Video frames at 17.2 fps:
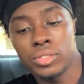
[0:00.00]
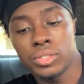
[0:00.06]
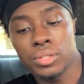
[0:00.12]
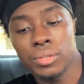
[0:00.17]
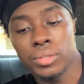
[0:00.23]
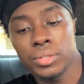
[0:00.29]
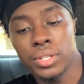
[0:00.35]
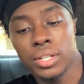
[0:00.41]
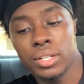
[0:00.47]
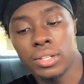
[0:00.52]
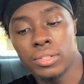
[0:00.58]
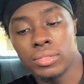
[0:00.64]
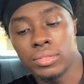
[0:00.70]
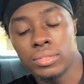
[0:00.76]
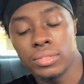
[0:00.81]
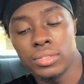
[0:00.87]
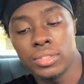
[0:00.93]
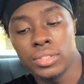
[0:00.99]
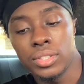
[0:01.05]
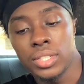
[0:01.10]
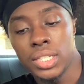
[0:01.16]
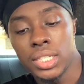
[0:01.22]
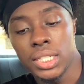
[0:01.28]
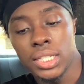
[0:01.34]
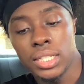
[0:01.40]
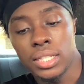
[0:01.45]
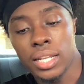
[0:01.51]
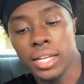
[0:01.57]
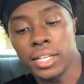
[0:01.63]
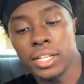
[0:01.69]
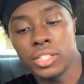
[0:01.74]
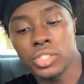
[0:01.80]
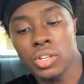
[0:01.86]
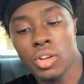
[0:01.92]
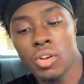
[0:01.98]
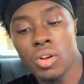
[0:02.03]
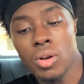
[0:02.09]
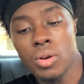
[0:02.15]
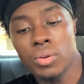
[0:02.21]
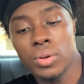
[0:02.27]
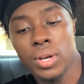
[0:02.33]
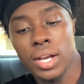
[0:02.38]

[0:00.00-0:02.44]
You scroll down. Like it's all,